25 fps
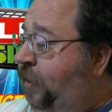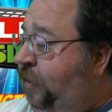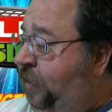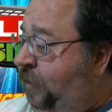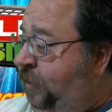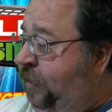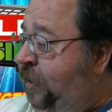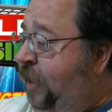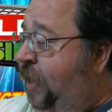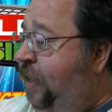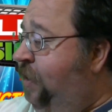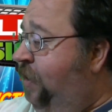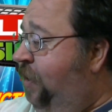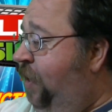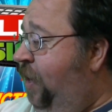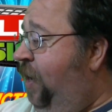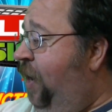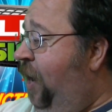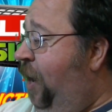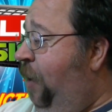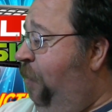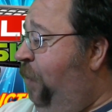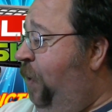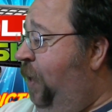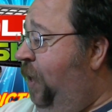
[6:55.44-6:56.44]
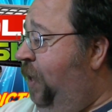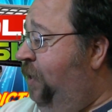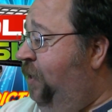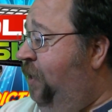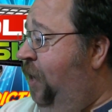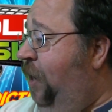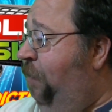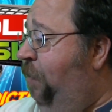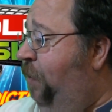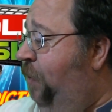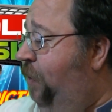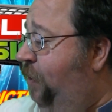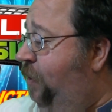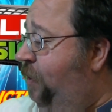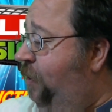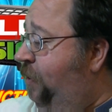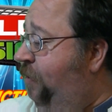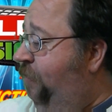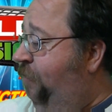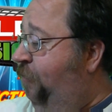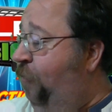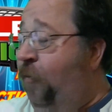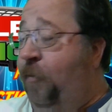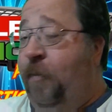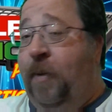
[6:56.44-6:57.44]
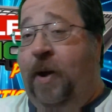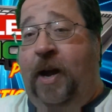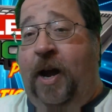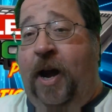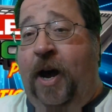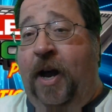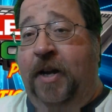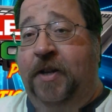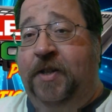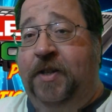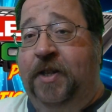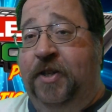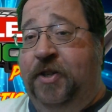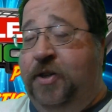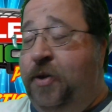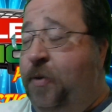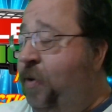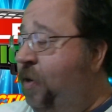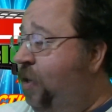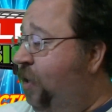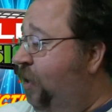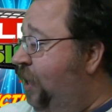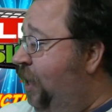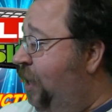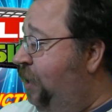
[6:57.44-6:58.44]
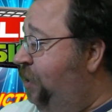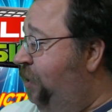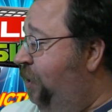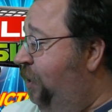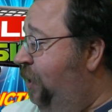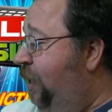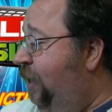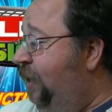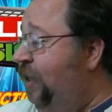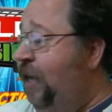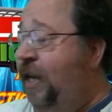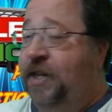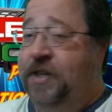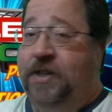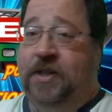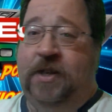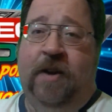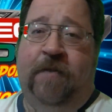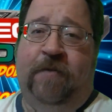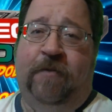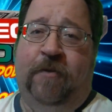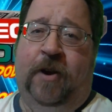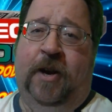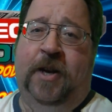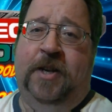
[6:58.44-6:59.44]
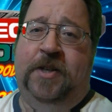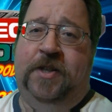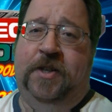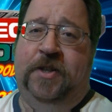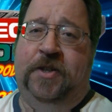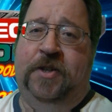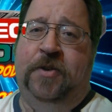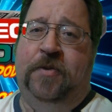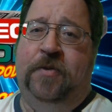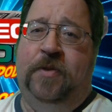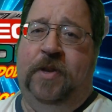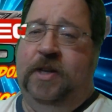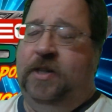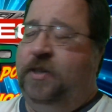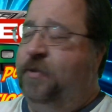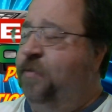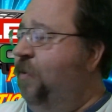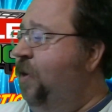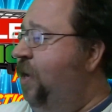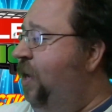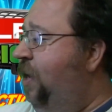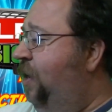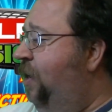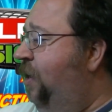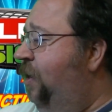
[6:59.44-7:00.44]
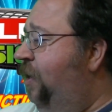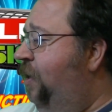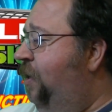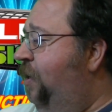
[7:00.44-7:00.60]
Next thing I picked up for my Odyssey 2 collection, got a lot of stuff for Odyssey 2 this week.